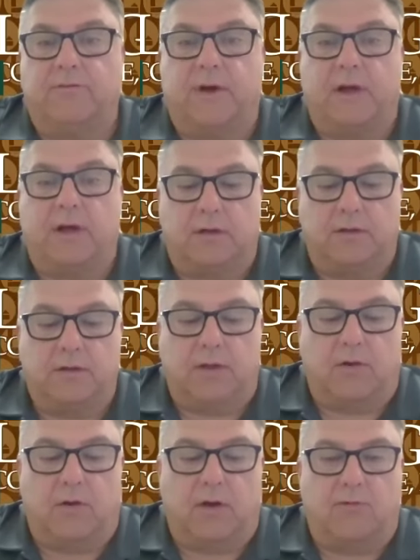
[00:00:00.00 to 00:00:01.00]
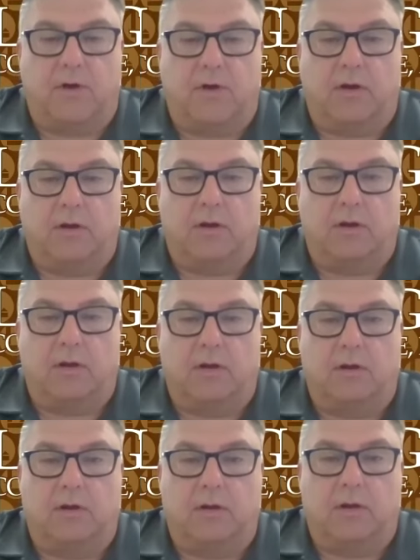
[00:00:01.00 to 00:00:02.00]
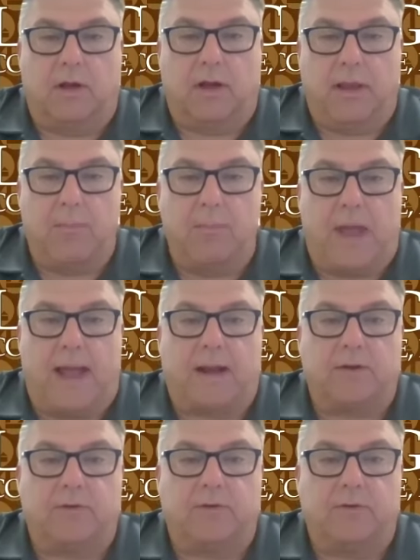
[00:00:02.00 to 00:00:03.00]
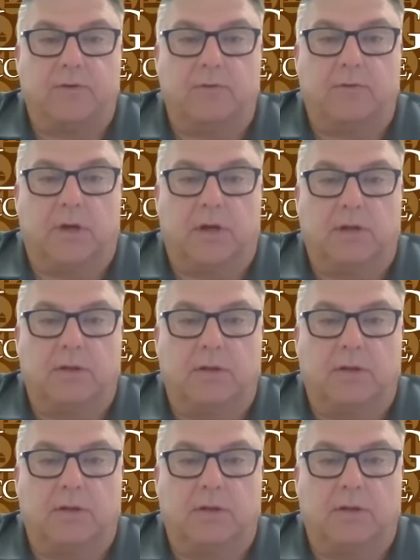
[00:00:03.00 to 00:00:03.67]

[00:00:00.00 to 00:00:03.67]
an impact to